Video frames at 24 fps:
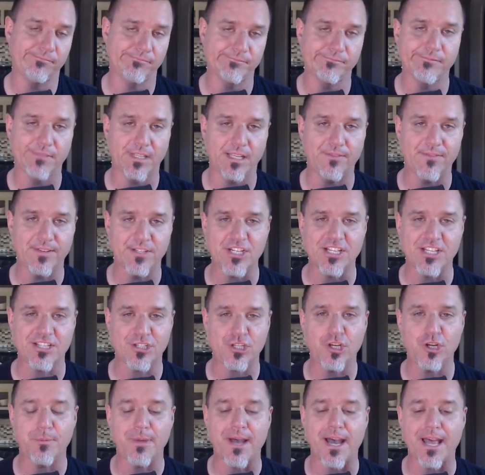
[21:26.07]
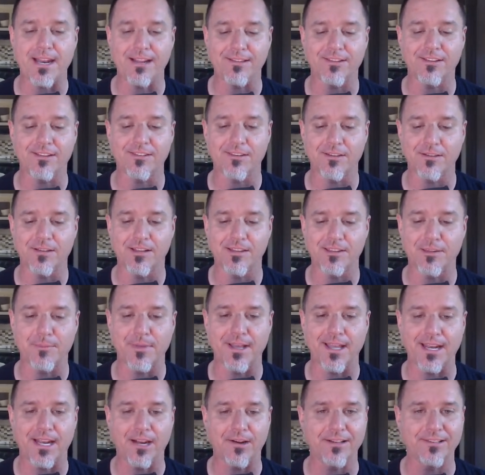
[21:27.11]
If it's just 2 bodies, it's a
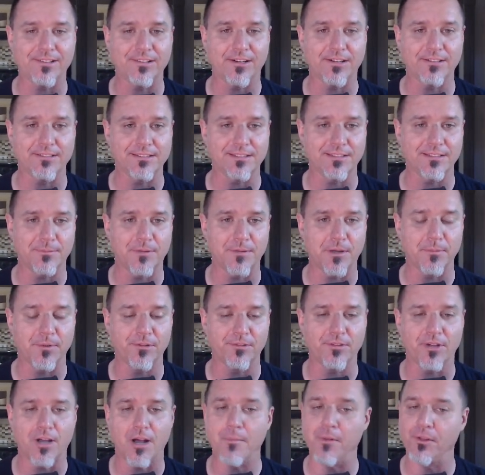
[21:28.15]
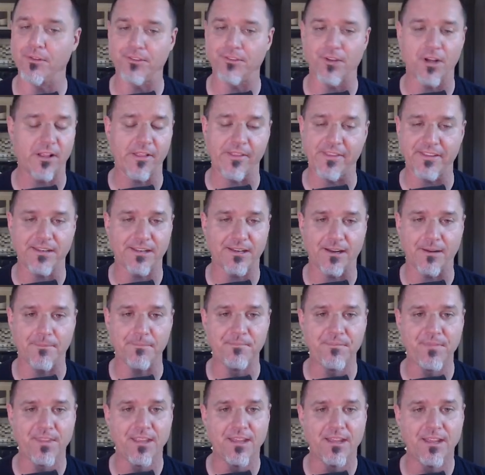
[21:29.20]
binary star system almost all of the time.
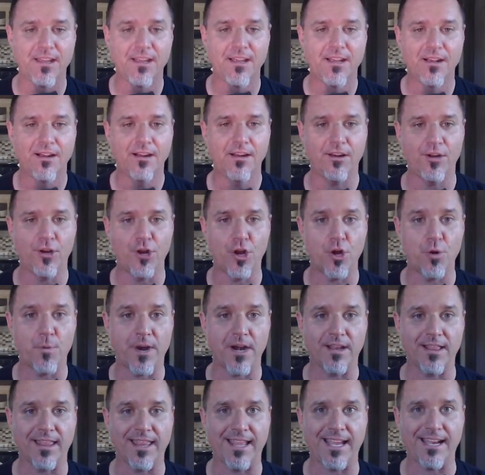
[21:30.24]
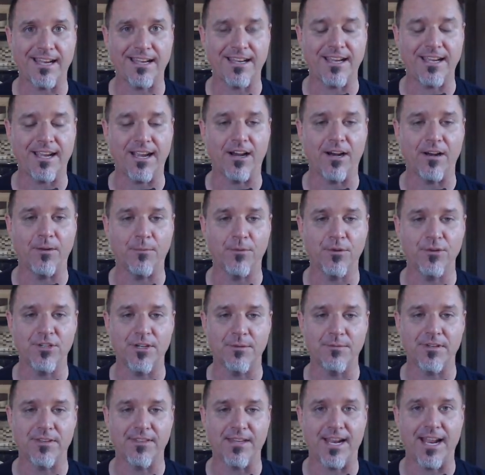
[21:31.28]
Nowhere to land here. We'll
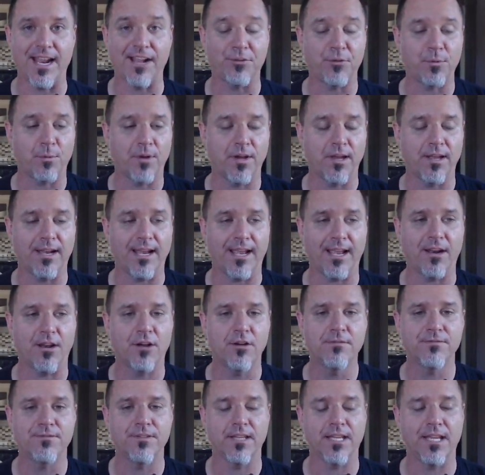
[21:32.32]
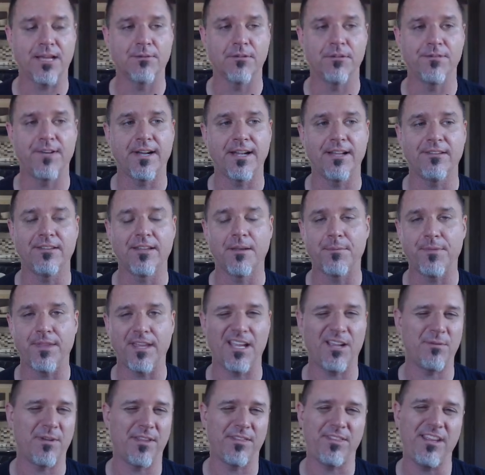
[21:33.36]
jump to the next one, and hopefully we'll find
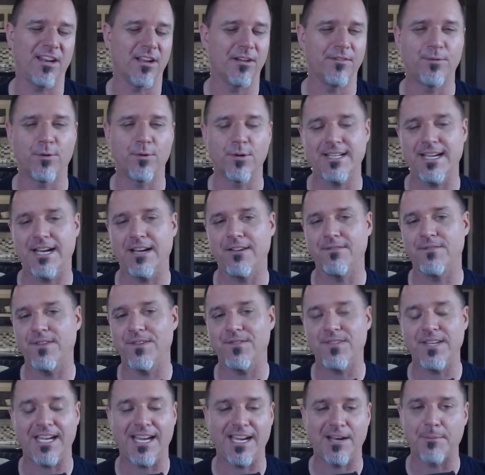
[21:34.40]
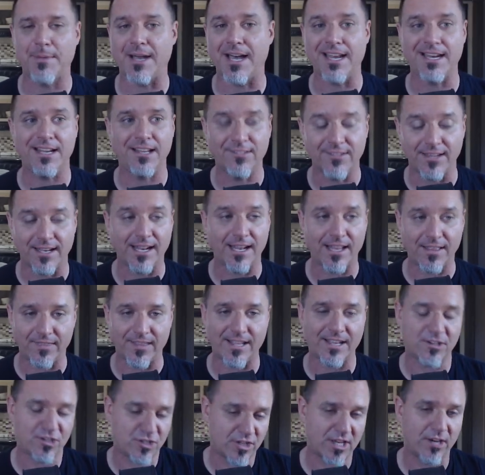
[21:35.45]
something with, you know, 14, 15 bodies in it.
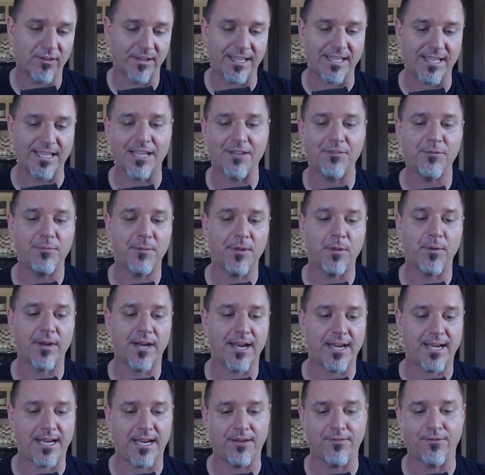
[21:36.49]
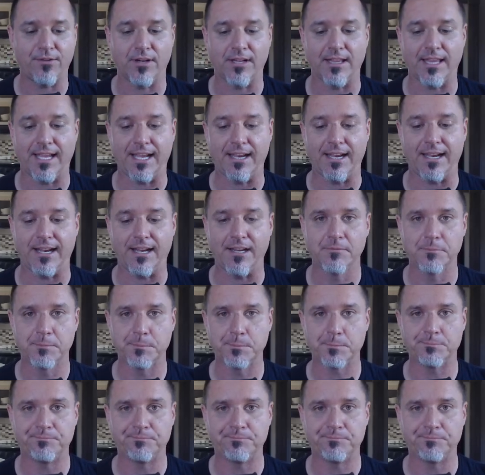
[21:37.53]
That generally gives me what I need for a landing.